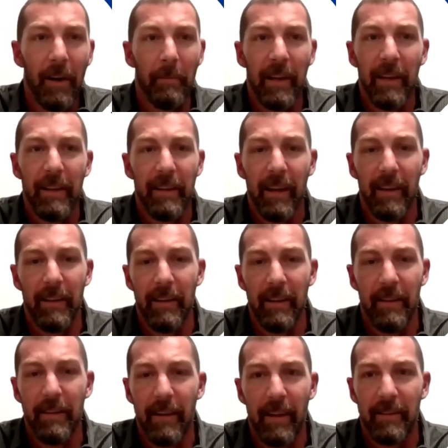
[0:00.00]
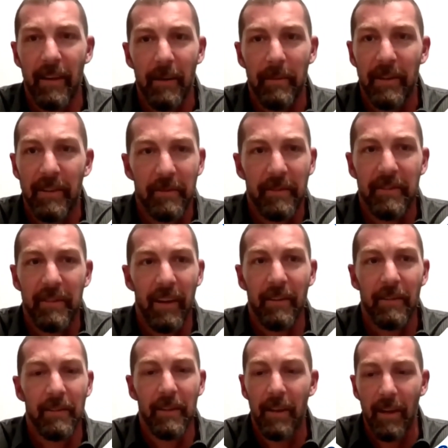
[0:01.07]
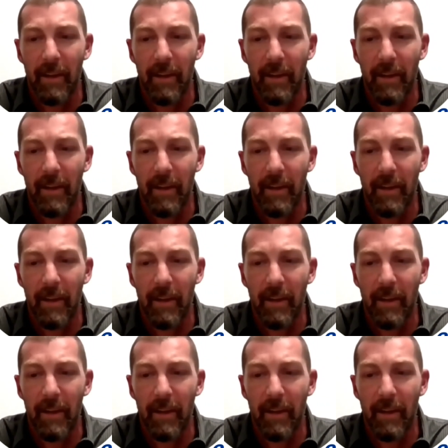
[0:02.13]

Hitting that top industry standard.